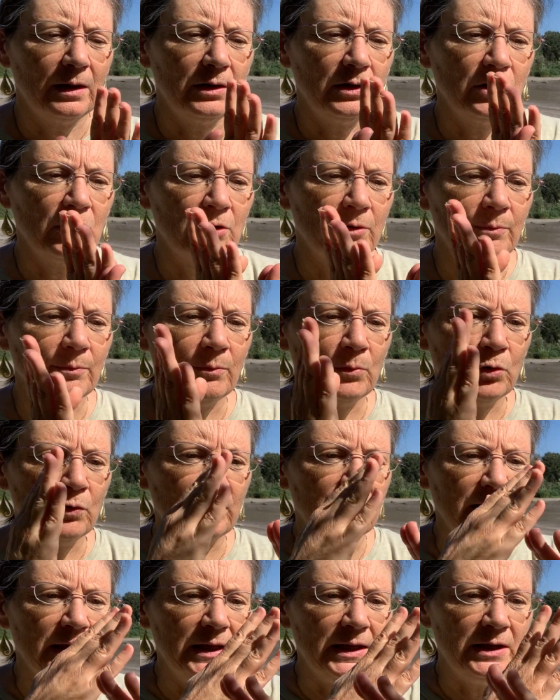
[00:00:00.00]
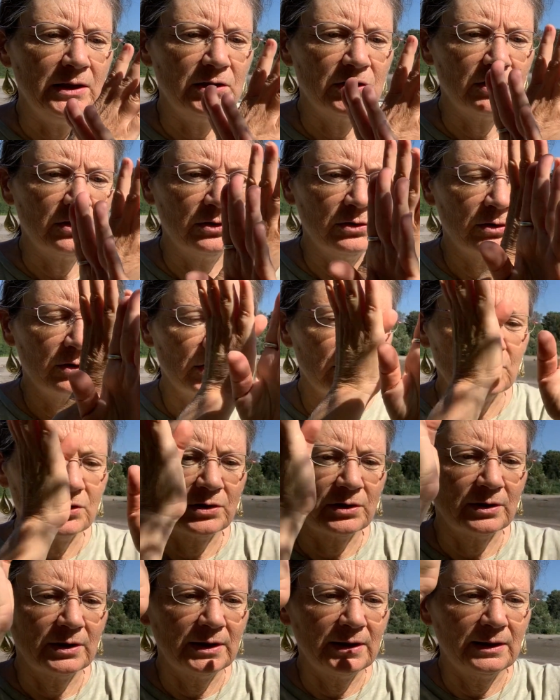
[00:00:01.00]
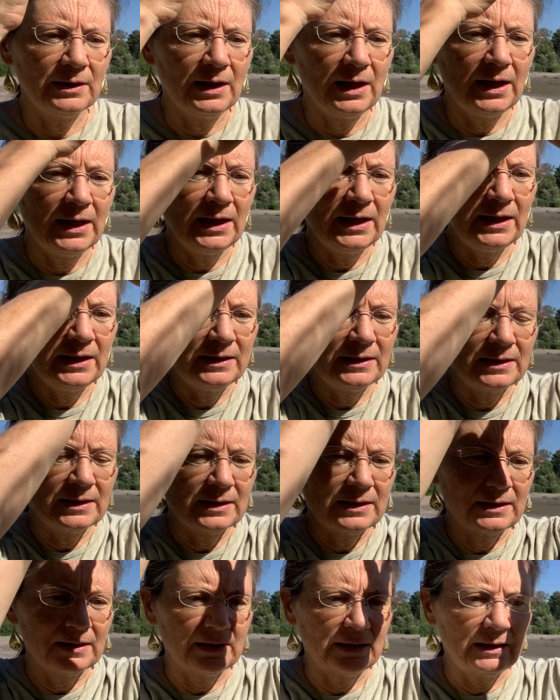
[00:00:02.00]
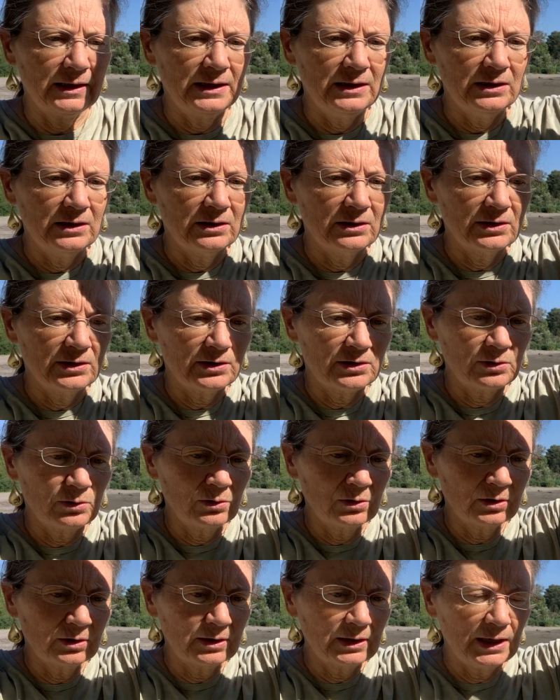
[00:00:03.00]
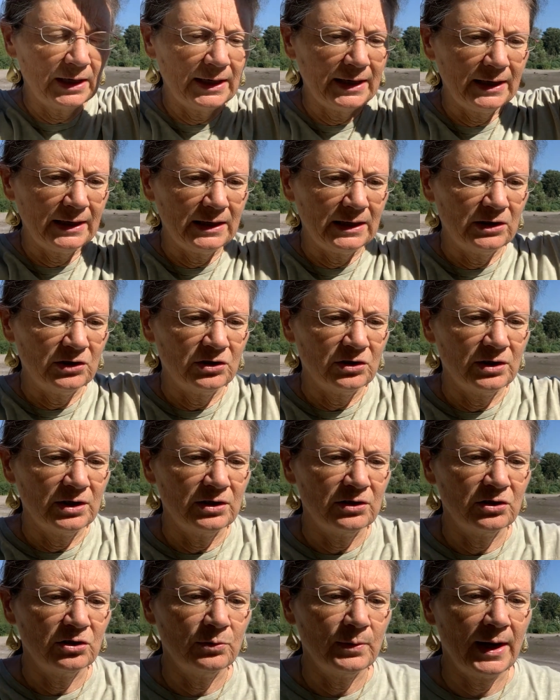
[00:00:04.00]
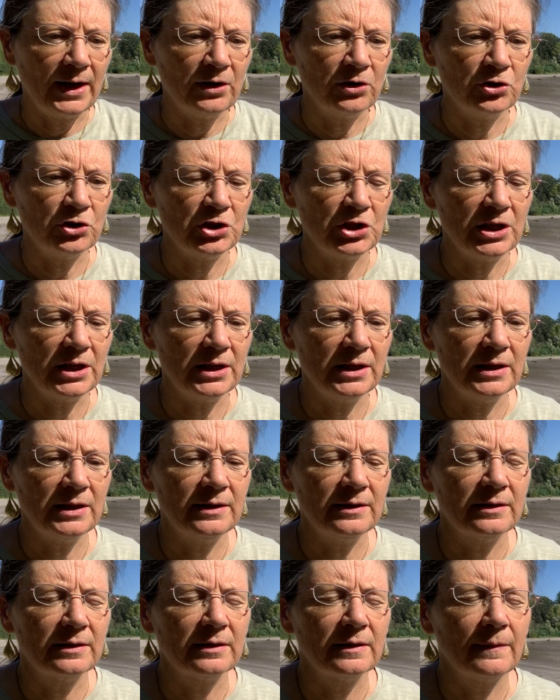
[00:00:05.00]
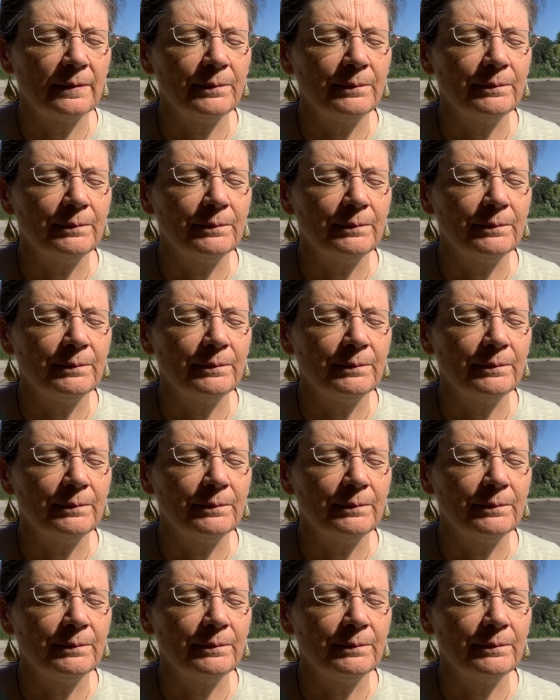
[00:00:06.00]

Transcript: You're moving into crystalline light, into the solar light, into these new energies.